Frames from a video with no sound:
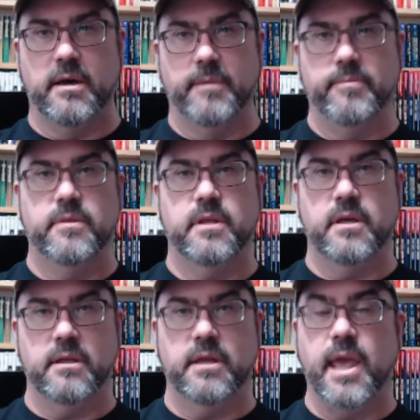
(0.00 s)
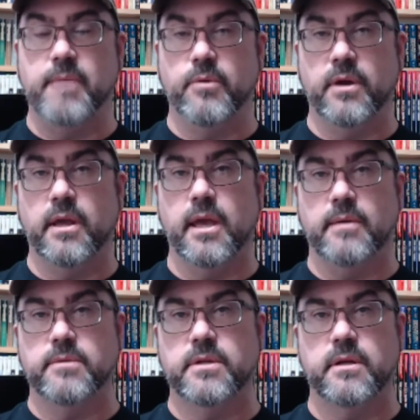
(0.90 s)
the
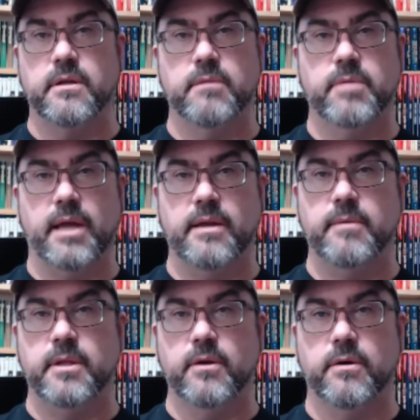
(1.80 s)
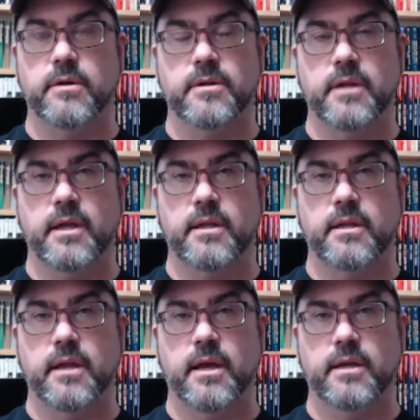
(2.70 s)
Game Boy games, the Platinum and the Gold,
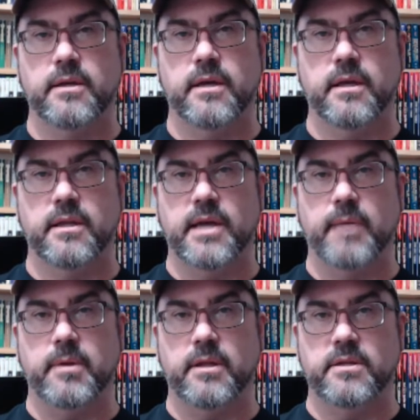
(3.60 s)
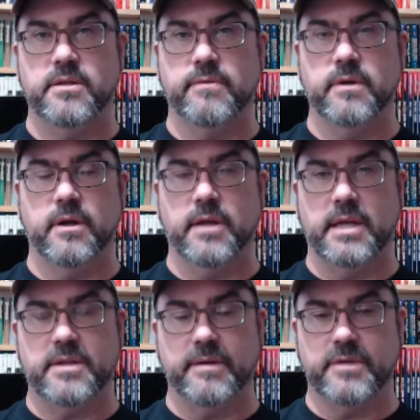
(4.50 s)
and the Diamond and the Silver,
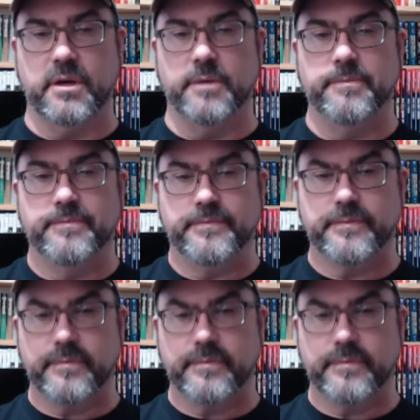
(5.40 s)
and all that stuff. So